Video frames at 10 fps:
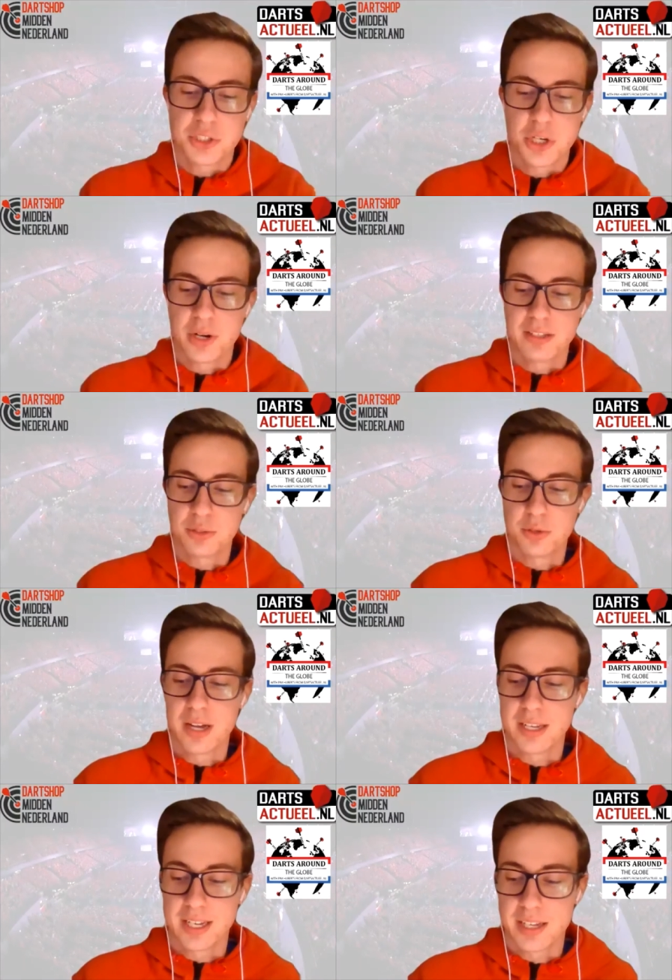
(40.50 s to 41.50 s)
showed that
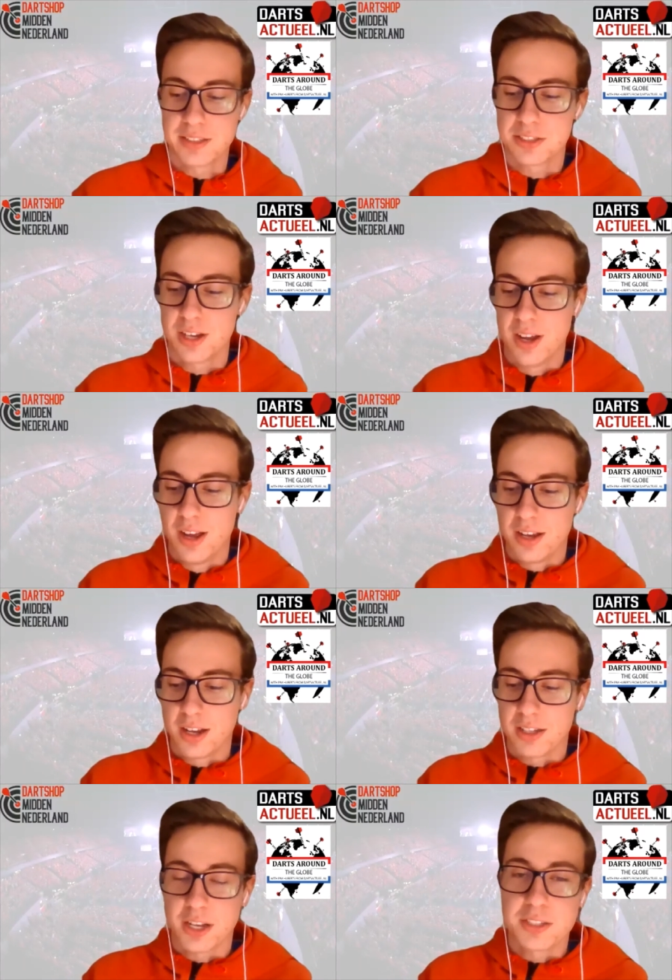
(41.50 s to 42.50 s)
tonight against
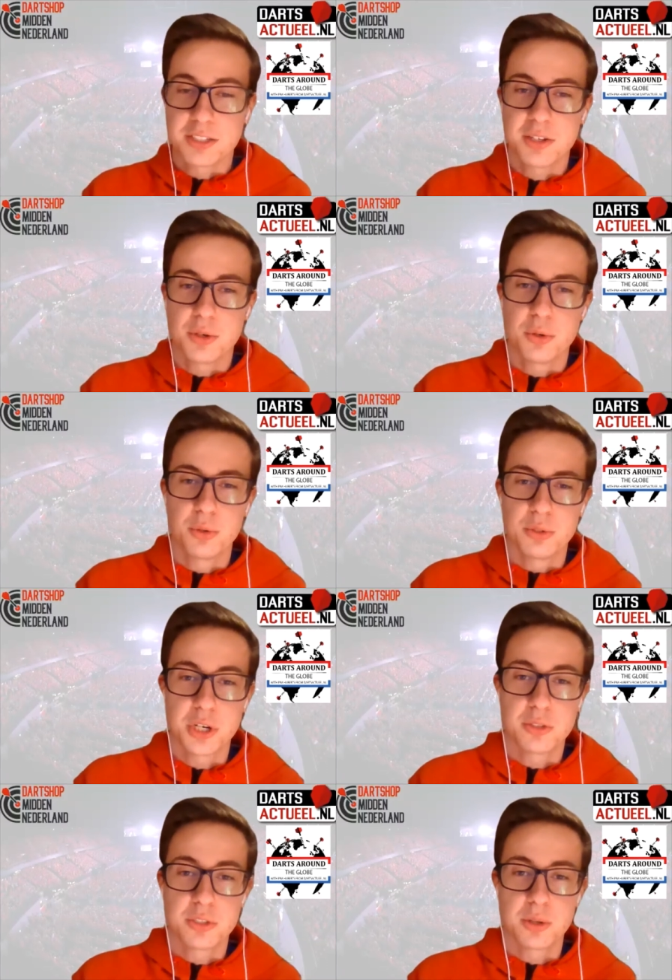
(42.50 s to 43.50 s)
Ratajski. You
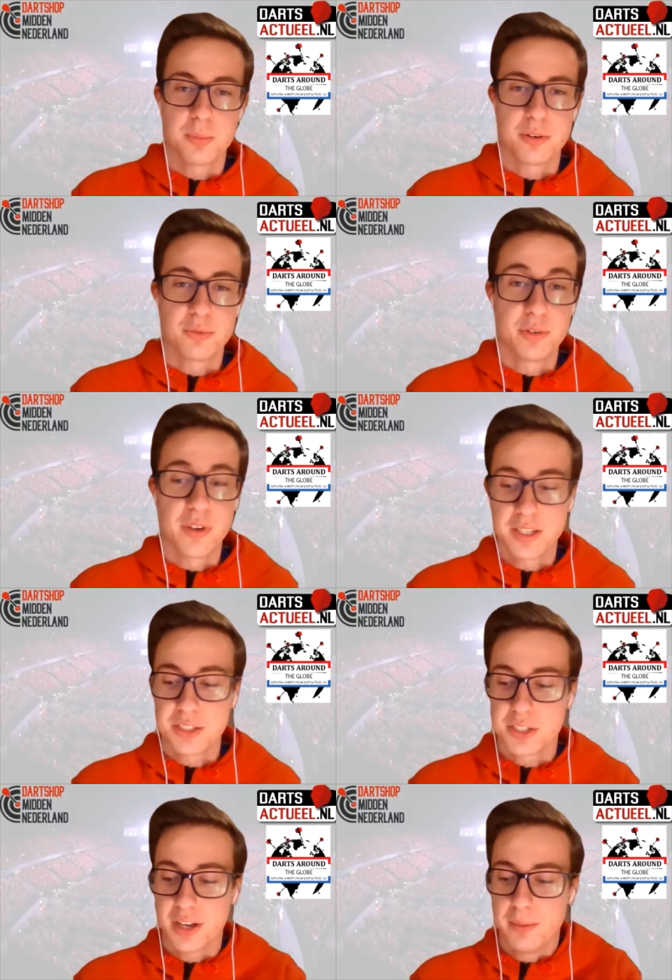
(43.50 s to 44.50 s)
showed some
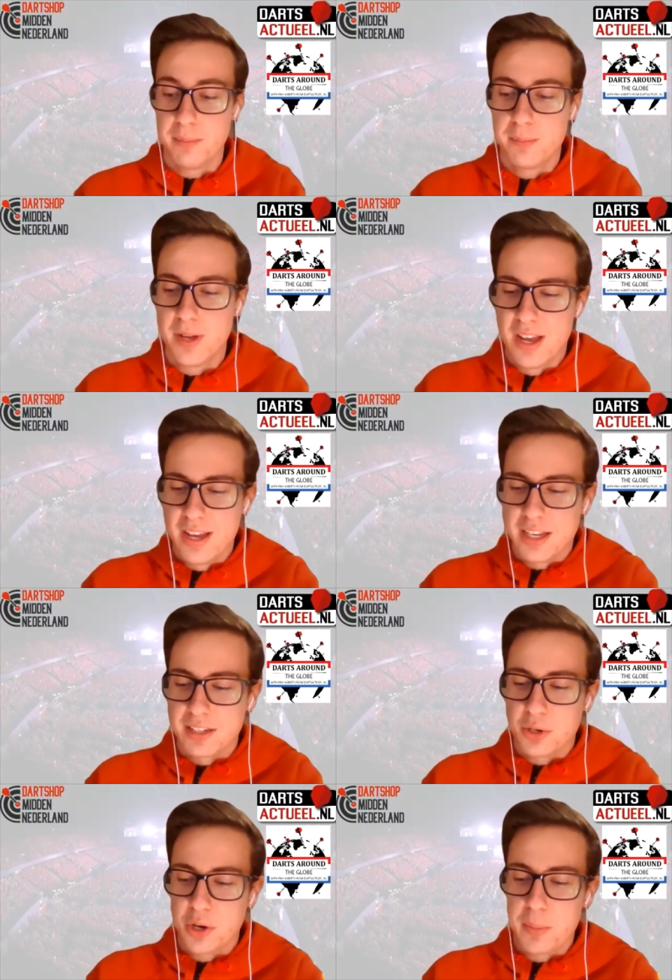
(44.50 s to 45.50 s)
revenge. Um,
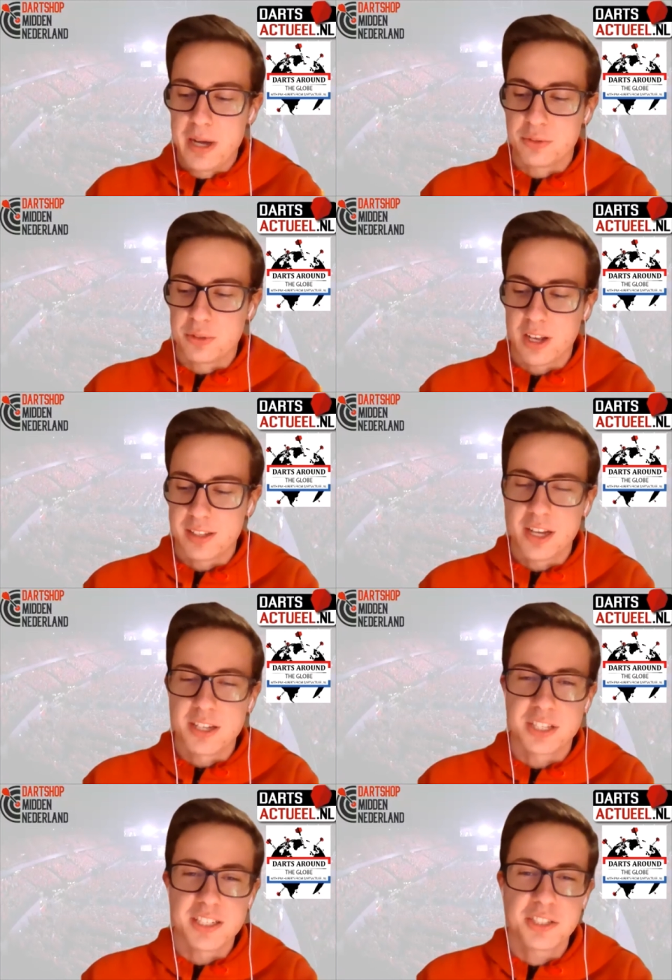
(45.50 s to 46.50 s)
yeah, talking about
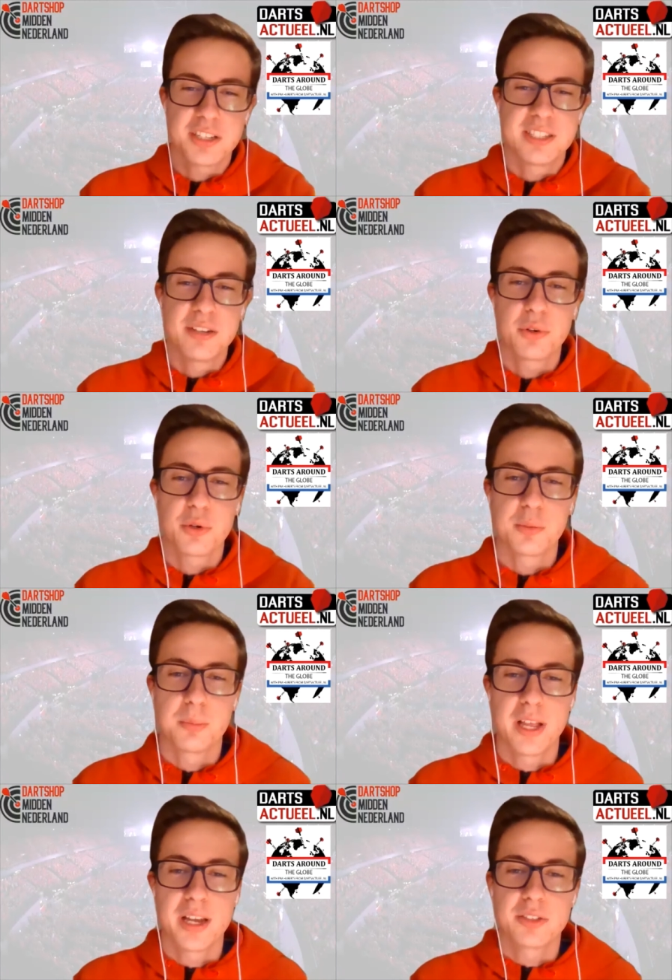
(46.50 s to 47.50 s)
Ratajski, is it a
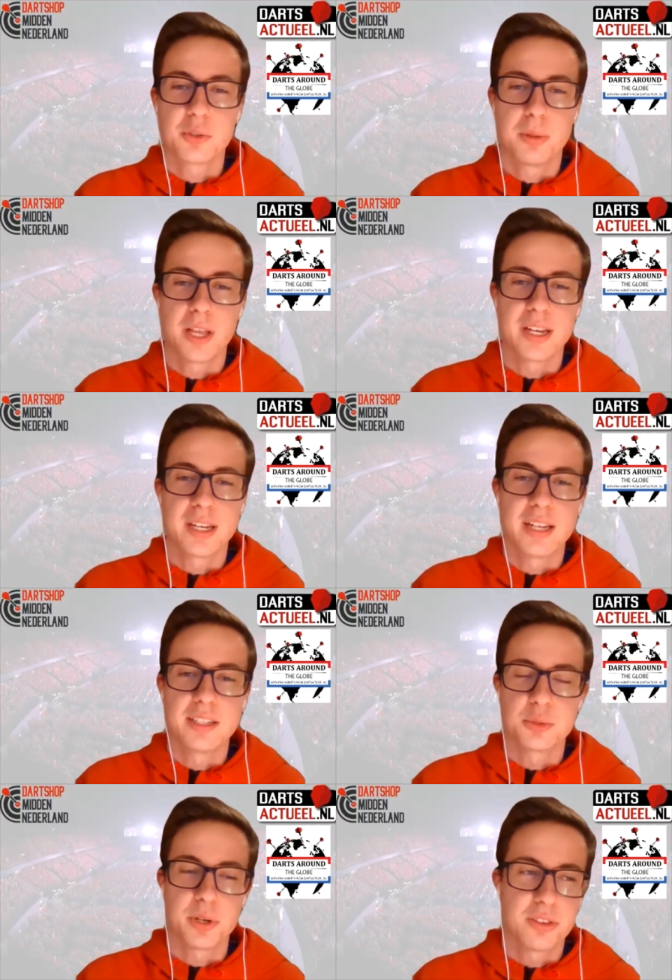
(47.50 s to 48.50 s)
difficult player to play
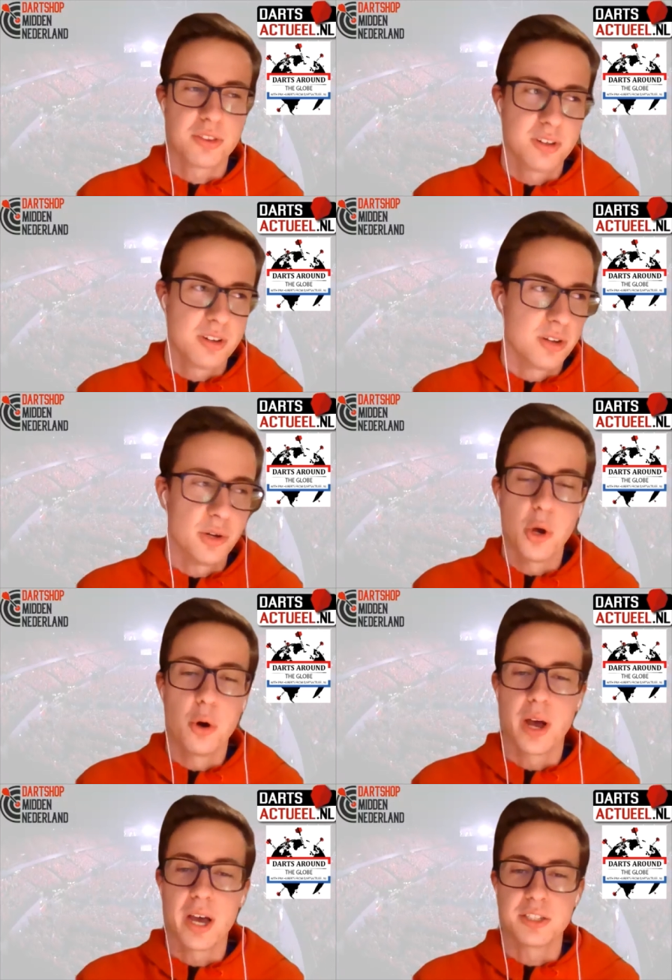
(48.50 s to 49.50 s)
against with
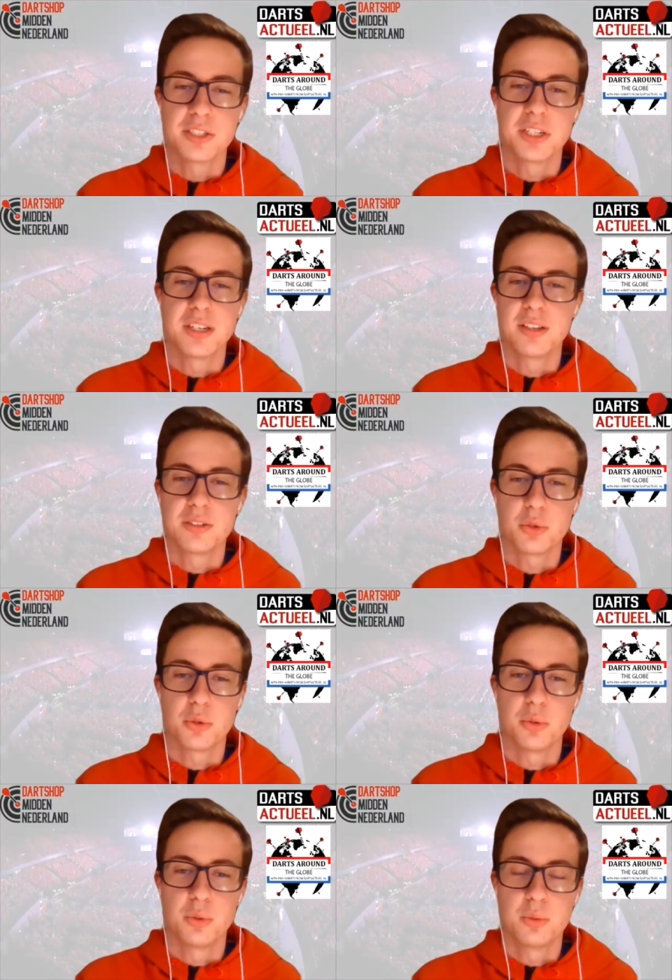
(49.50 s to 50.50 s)
no energy
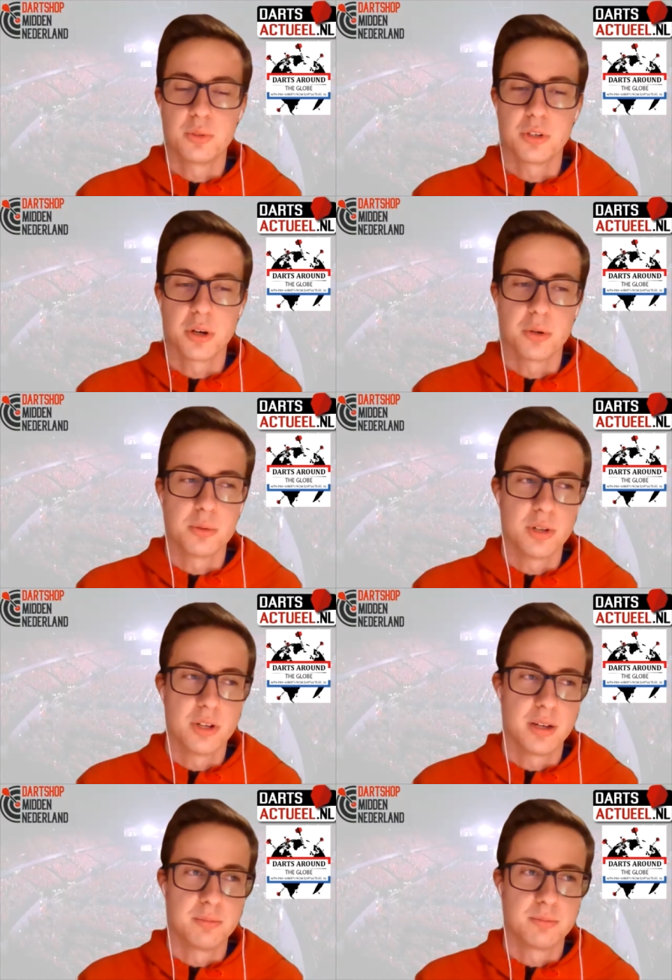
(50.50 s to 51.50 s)
to, you know,
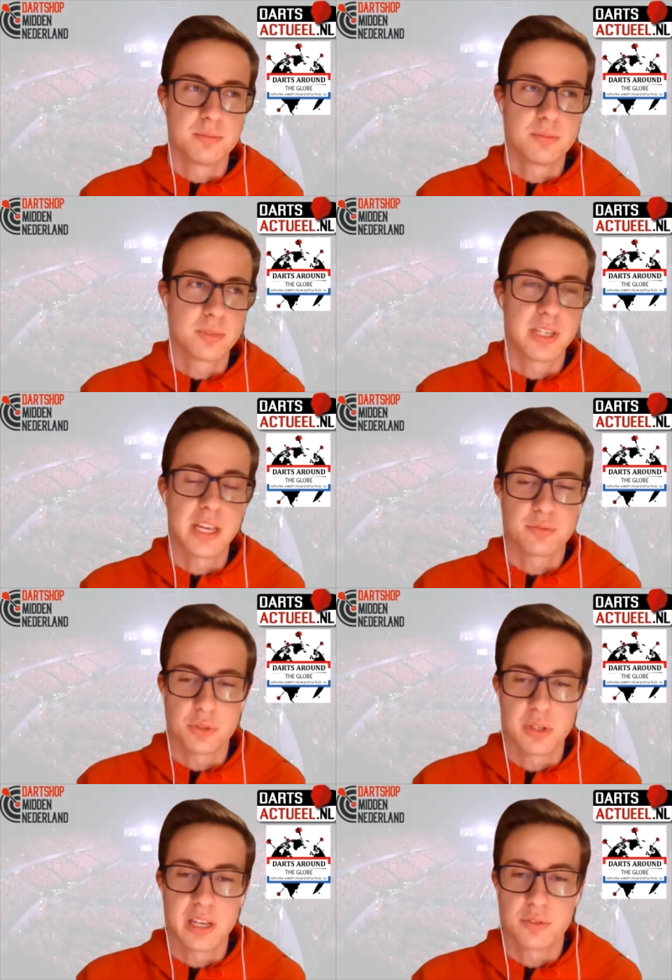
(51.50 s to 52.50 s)
um,
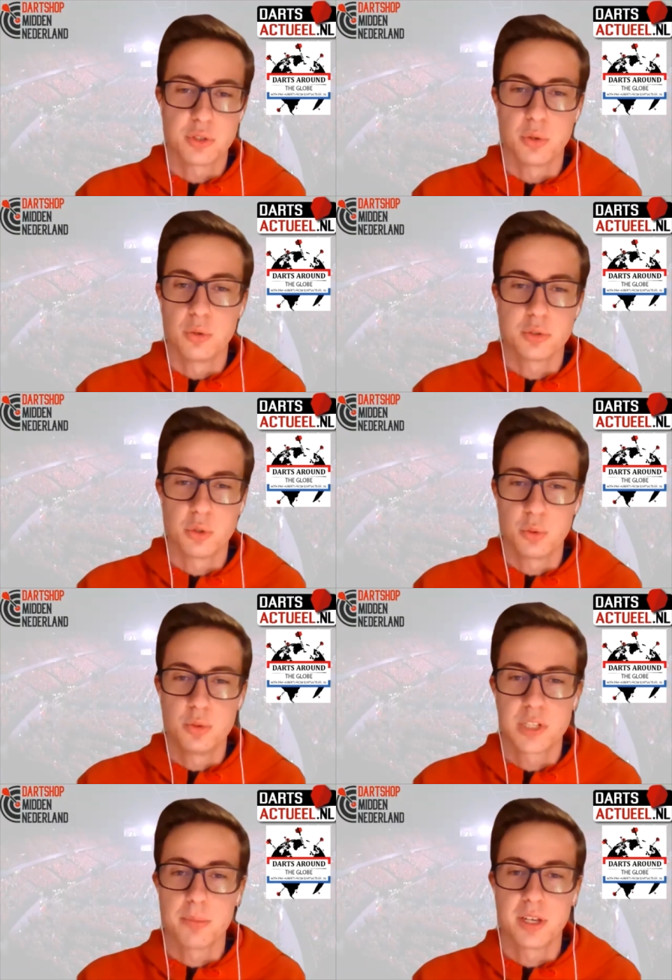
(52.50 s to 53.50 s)
give give to you to
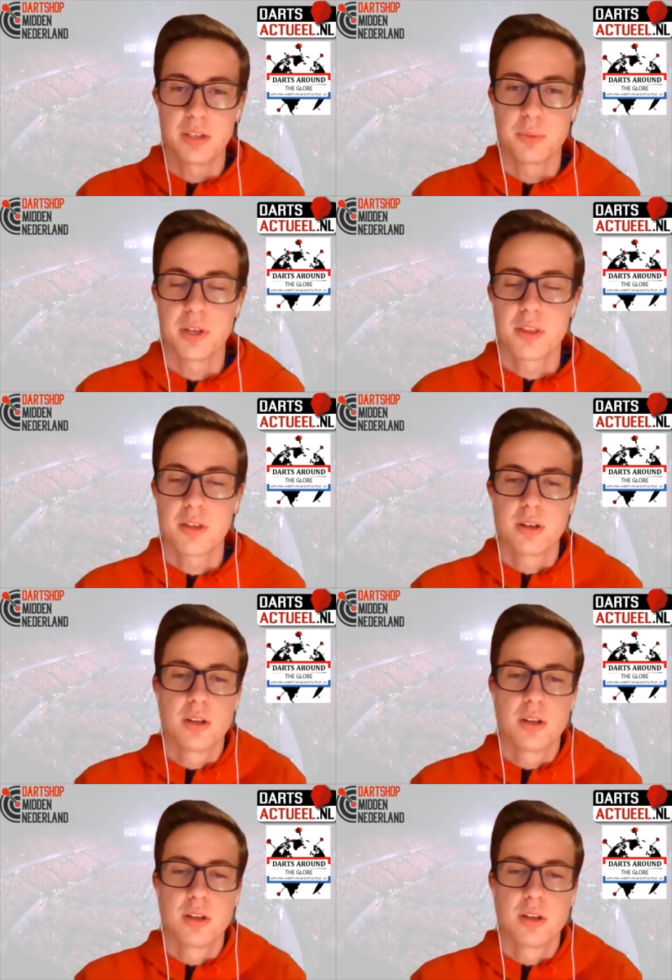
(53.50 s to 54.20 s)
do something with?